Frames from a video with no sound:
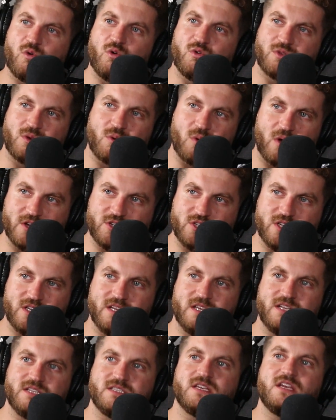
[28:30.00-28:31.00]
hold
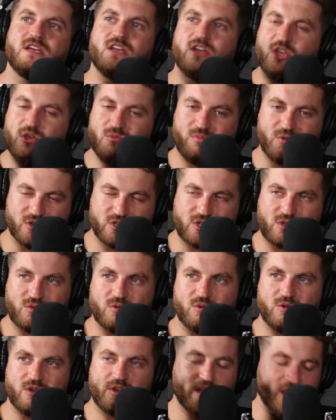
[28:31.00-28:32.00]
grudges. You push
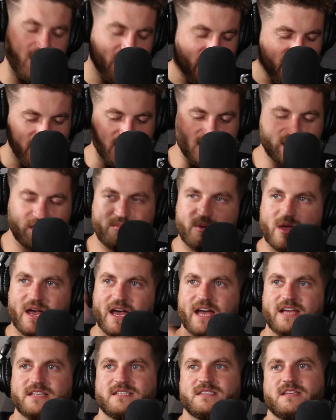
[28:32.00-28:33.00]
through. You're like, yeah, it's in the
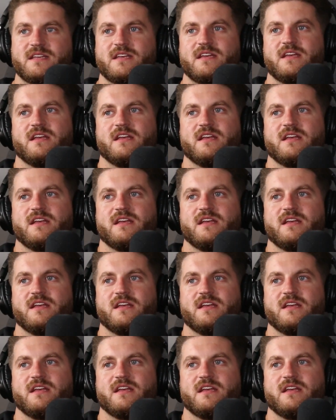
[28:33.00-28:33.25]
past.